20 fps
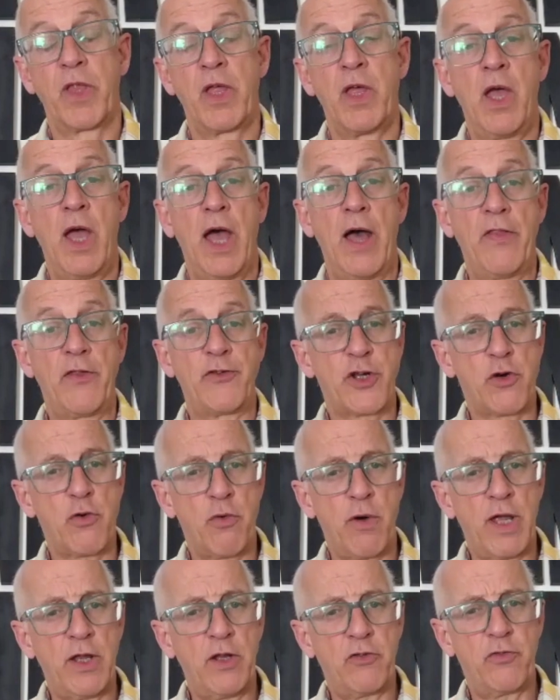And there's a
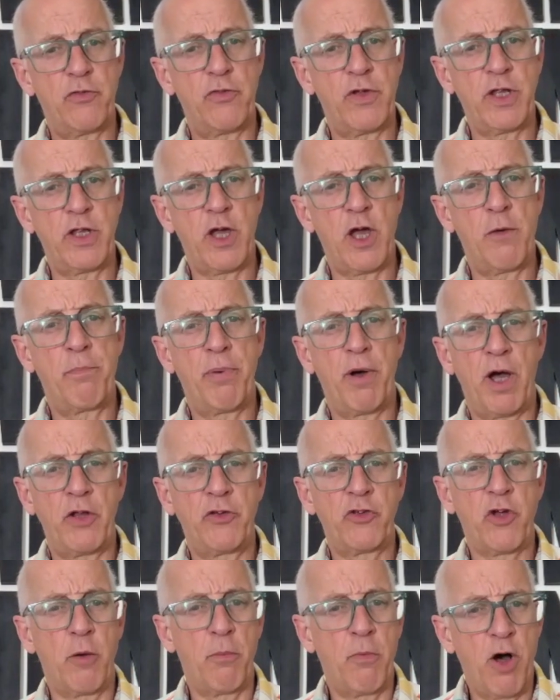great video by
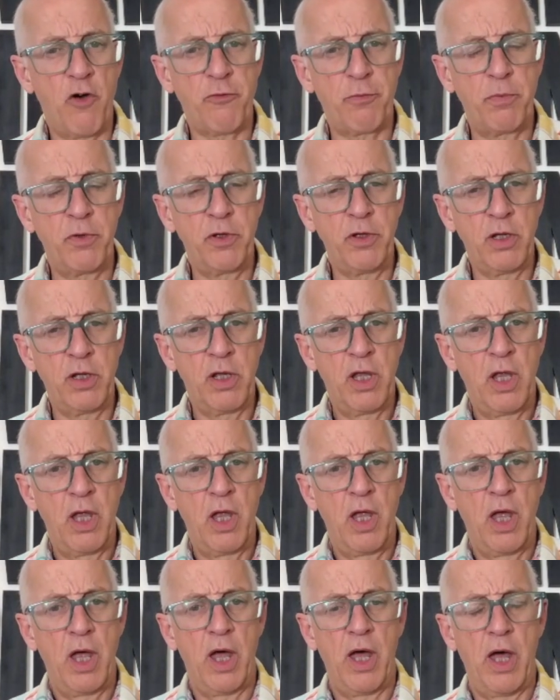Tom Hoffman
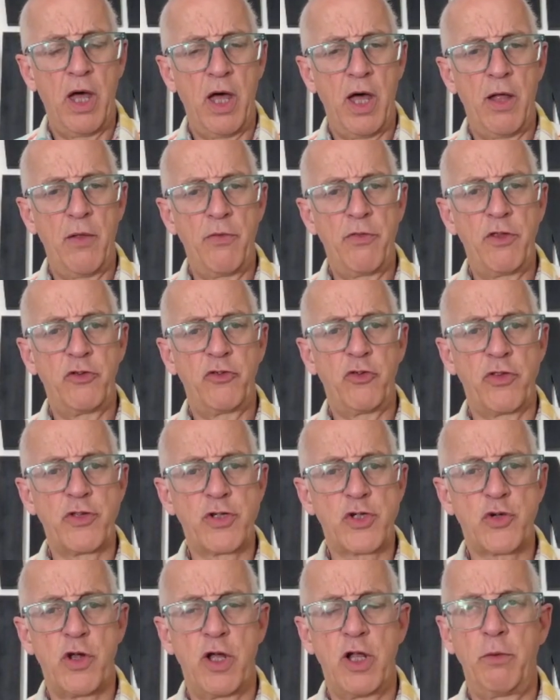that's on the
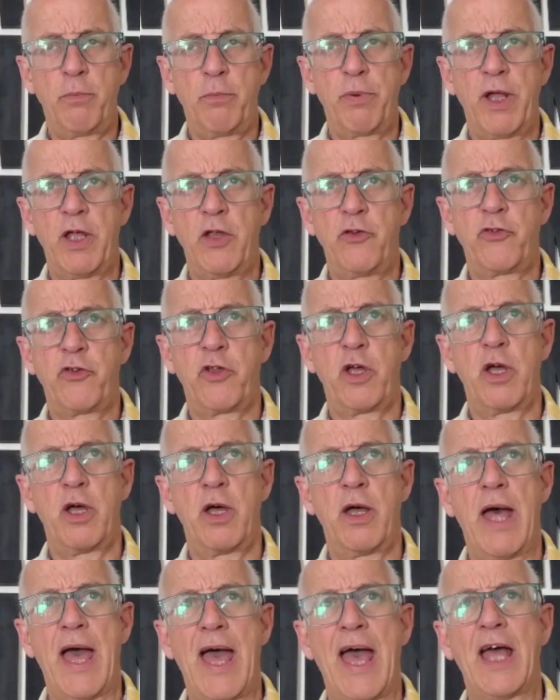
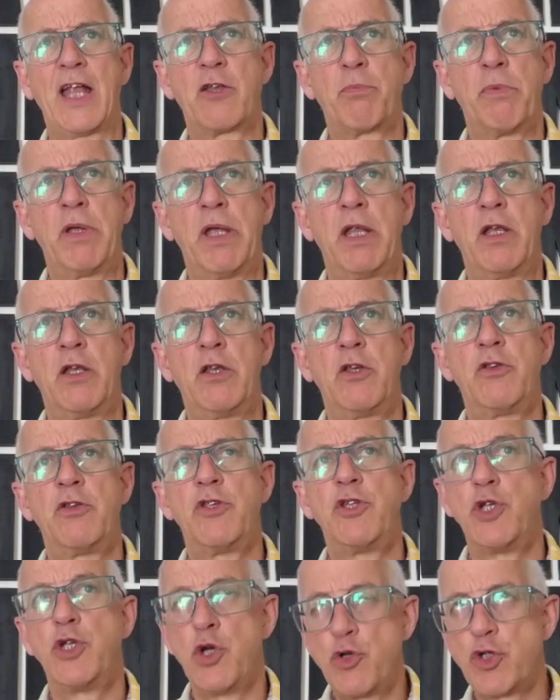Trailblazer Admin
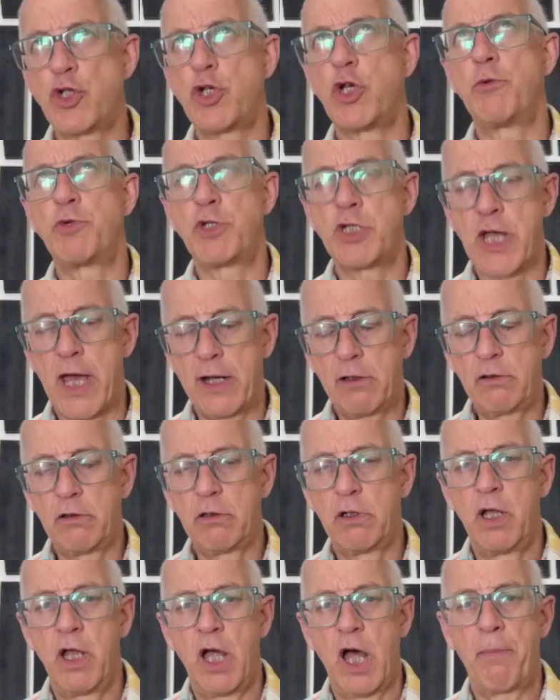YouTube channel
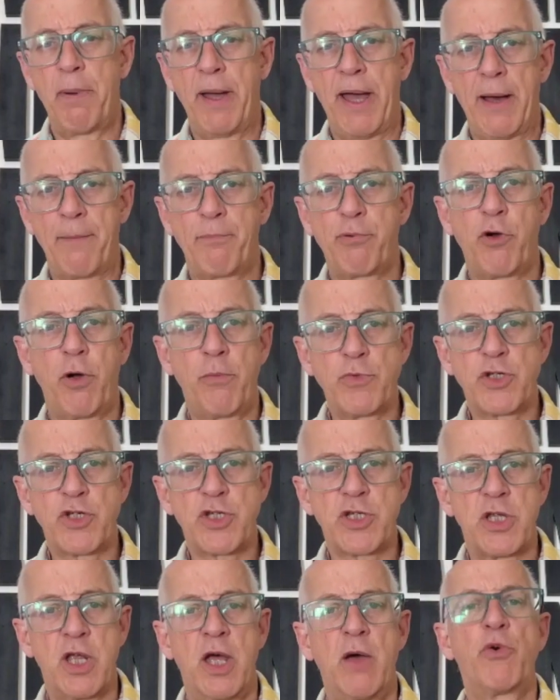about
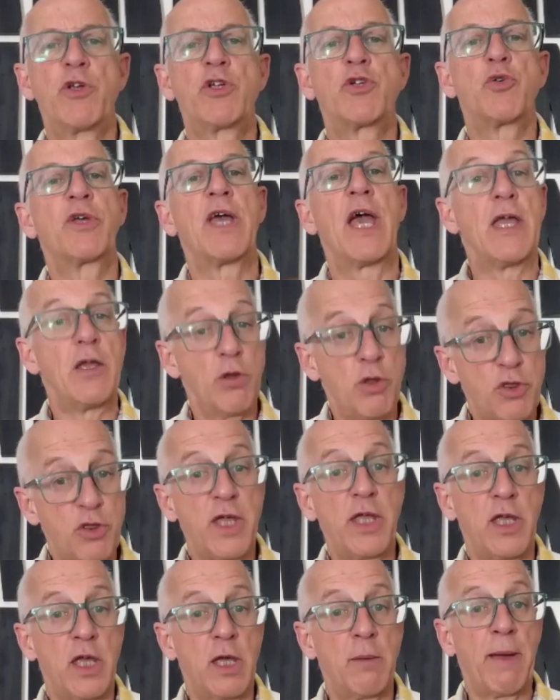prompts, which will get you
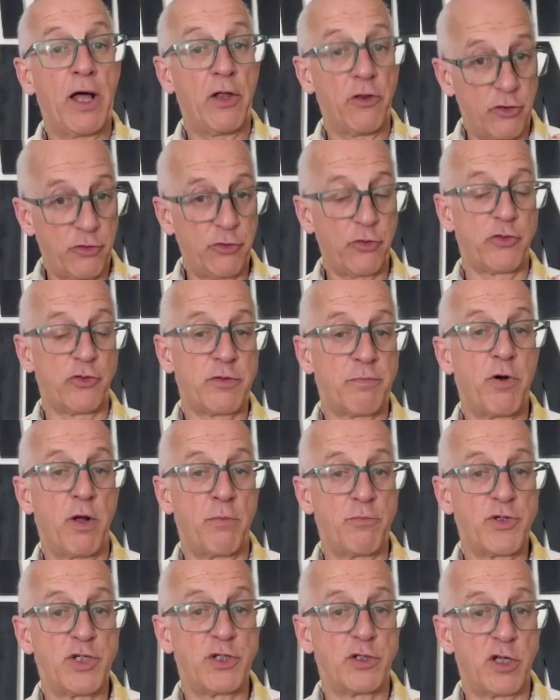thinking about the sorts of
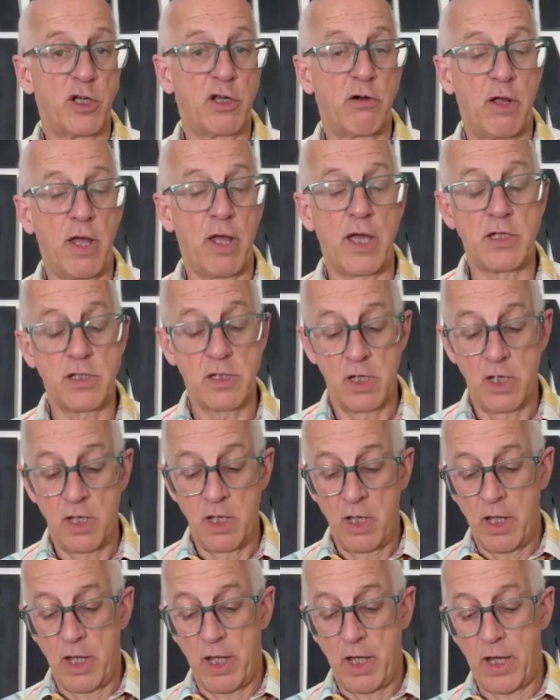prompts you could create.
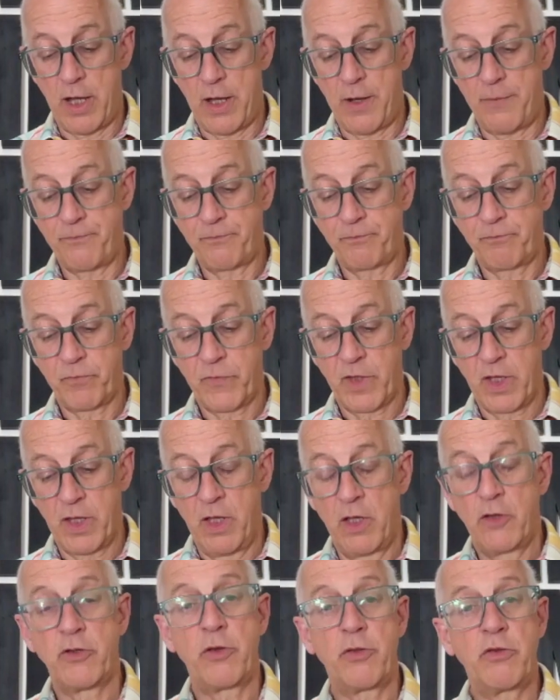
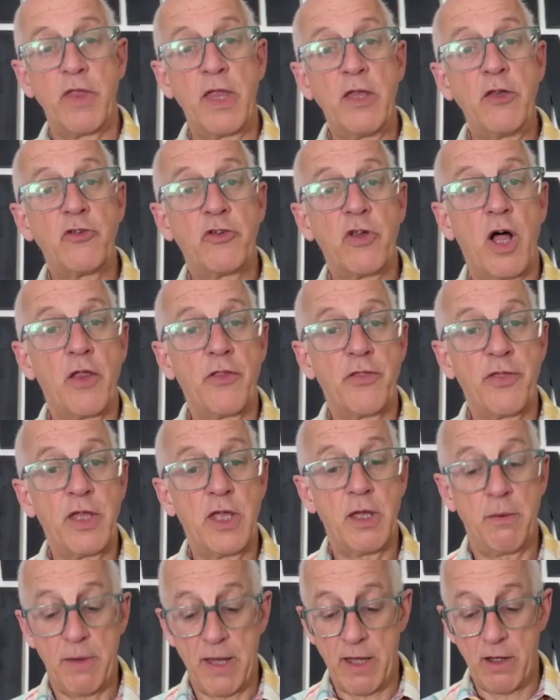So then start
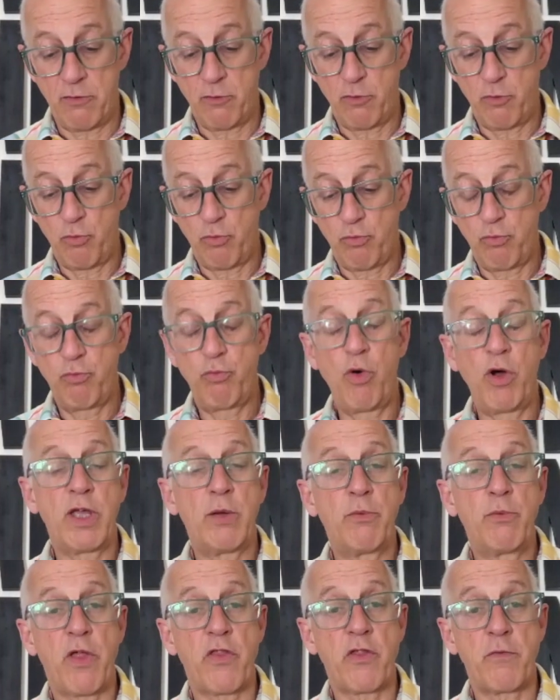thinking about working
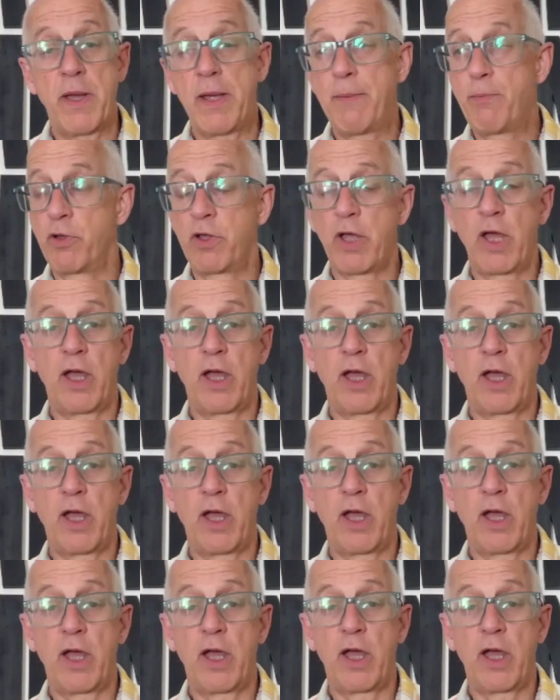with other people and going, okay,
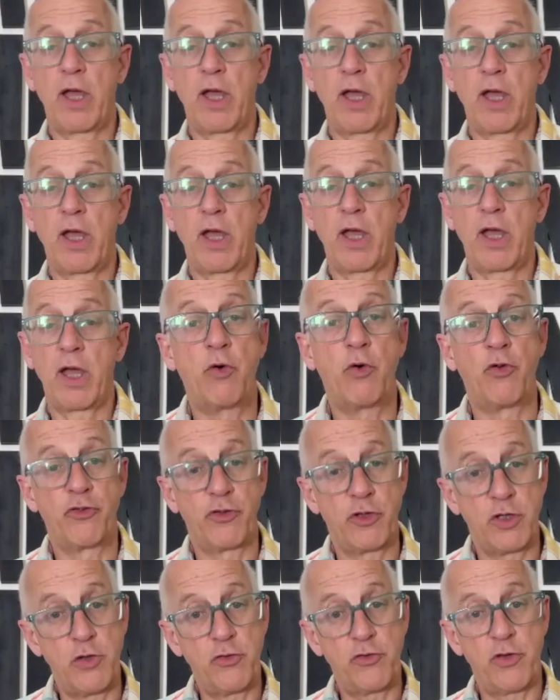what are you using it for?
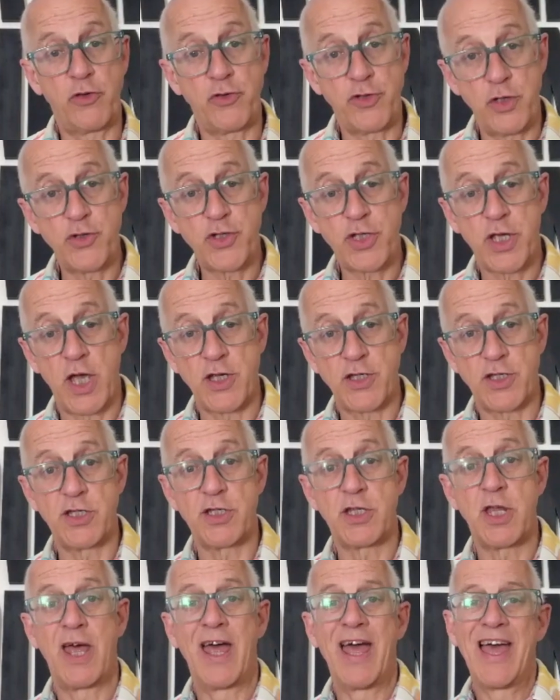So use those use cases.